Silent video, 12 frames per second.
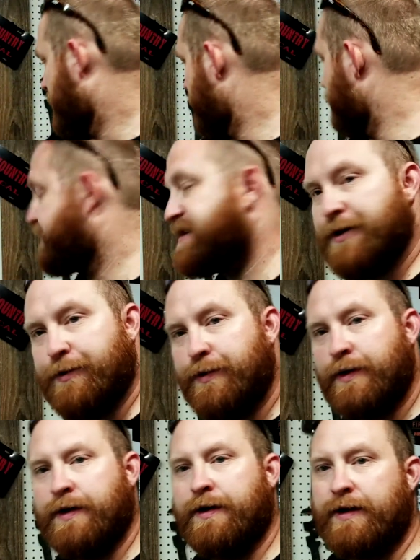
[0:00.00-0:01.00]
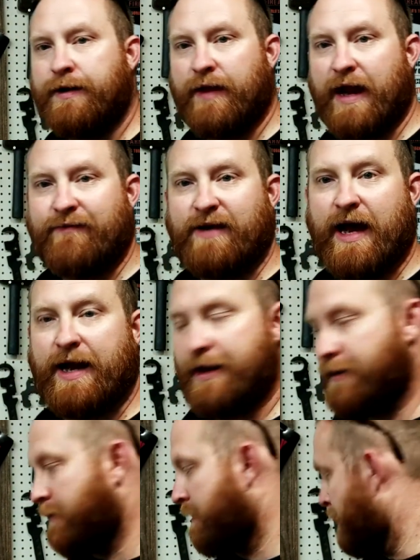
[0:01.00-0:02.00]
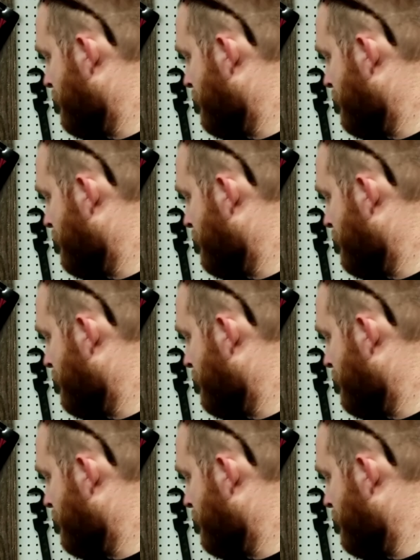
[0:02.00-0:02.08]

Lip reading: other 2 that I've got here,